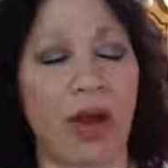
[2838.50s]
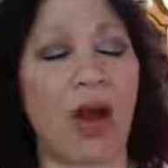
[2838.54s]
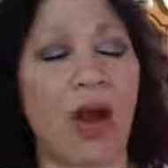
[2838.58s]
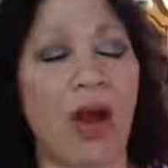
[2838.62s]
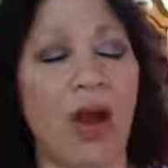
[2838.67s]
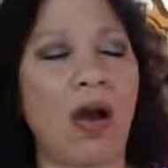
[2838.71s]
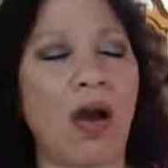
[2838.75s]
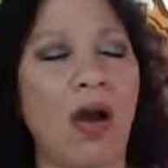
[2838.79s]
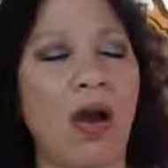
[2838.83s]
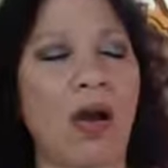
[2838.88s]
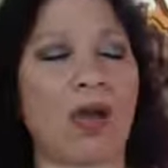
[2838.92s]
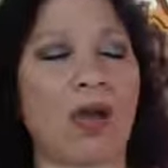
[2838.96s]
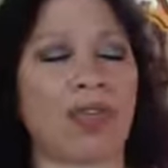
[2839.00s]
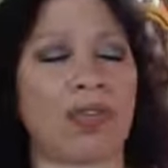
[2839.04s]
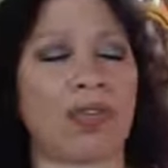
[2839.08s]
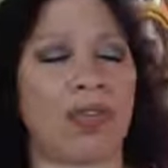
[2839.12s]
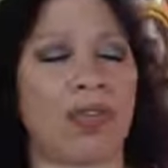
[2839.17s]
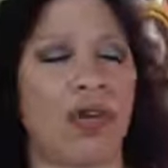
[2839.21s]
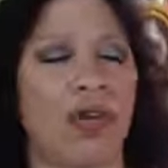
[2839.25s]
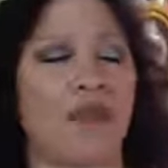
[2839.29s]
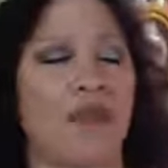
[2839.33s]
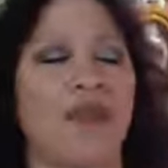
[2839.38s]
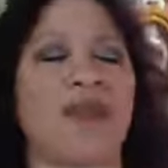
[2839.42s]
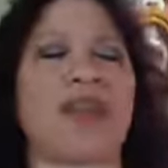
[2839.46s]
Oh,
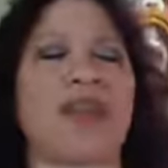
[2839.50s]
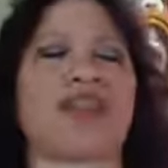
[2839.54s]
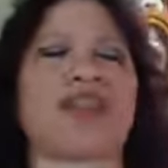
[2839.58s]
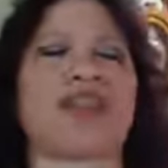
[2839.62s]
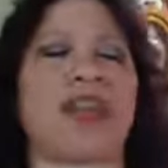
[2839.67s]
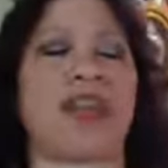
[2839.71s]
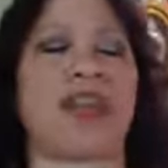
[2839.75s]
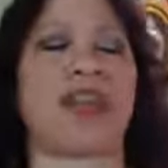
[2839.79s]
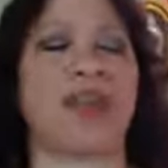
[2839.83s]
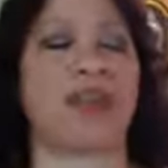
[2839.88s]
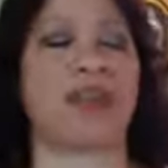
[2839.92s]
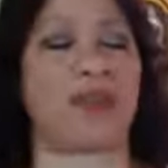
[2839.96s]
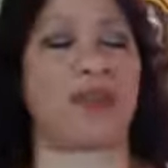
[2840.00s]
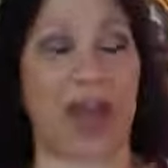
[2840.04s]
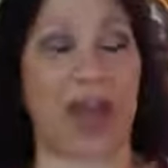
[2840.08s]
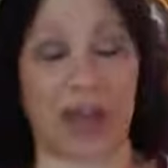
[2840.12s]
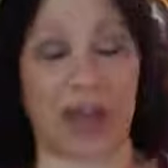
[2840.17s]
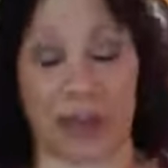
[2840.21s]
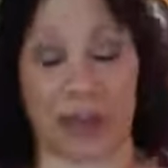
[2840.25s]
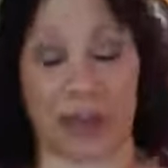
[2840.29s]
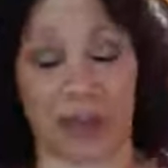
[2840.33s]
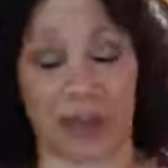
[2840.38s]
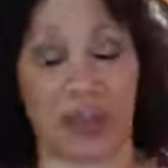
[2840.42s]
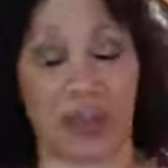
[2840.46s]
so it feels like you've
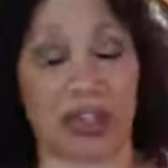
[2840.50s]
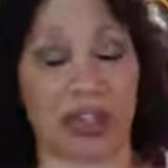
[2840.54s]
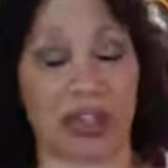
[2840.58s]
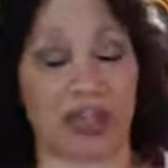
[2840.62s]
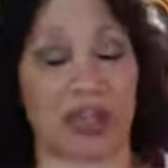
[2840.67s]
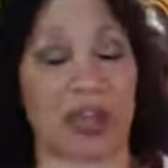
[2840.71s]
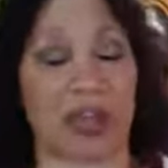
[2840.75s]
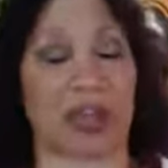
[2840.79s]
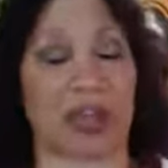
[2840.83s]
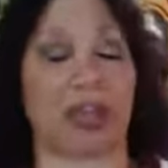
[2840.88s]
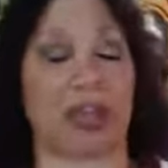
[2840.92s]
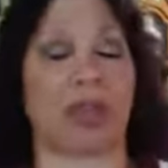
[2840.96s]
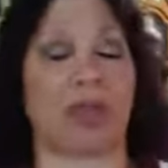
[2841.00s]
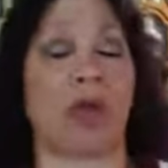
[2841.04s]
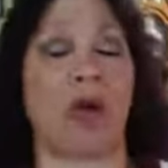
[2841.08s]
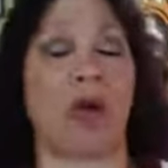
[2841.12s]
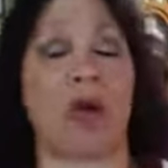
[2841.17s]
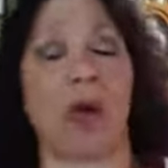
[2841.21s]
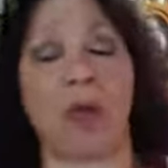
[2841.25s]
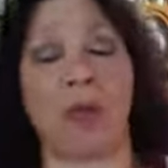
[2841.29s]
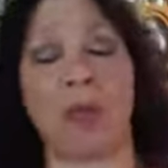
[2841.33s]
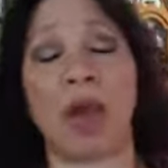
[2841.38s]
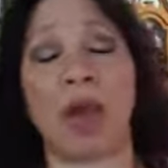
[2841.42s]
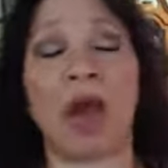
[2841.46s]
got a visitor in your
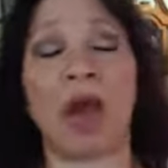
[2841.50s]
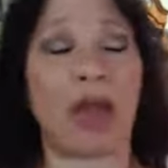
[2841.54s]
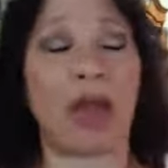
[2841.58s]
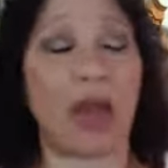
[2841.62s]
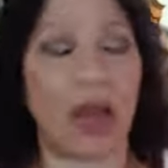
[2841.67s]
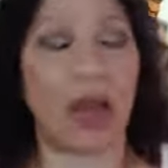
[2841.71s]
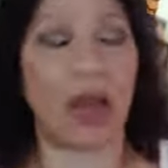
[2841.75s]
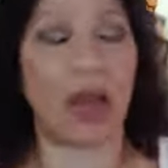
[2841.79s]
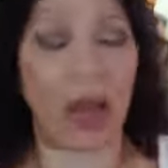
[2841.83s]
home.